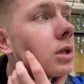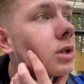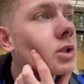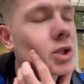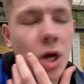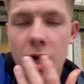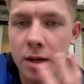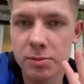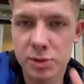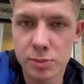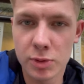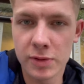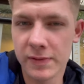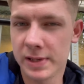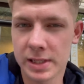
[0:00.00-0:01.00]
time's
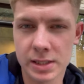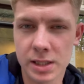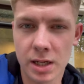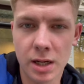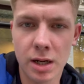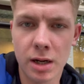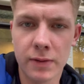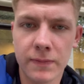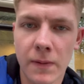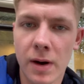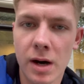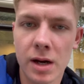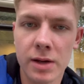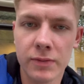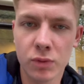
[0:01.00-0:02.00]
moving. It's like
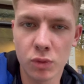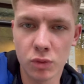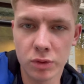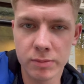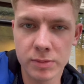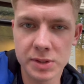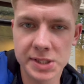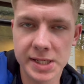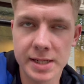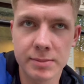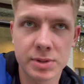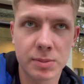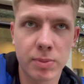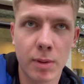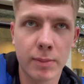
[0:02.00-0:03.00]
5:30. All the museums
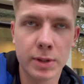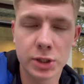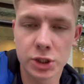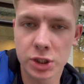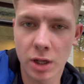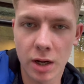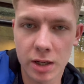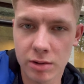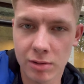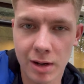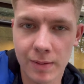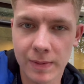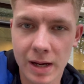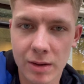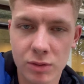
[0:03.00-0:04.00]
are probably shutting
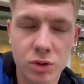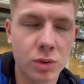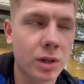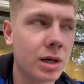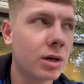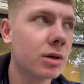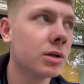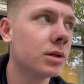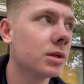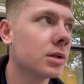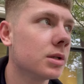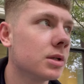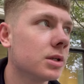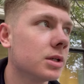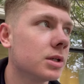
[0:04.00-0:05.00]
around now as well.
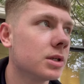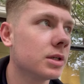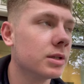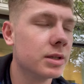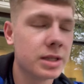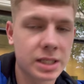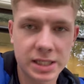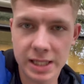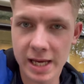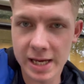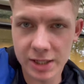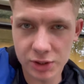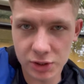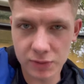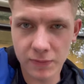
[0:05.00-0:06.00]
This day
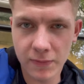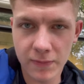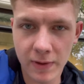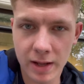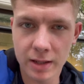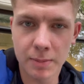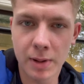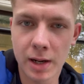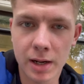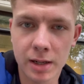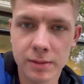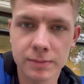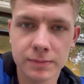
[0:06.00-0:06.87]
has just fell apart.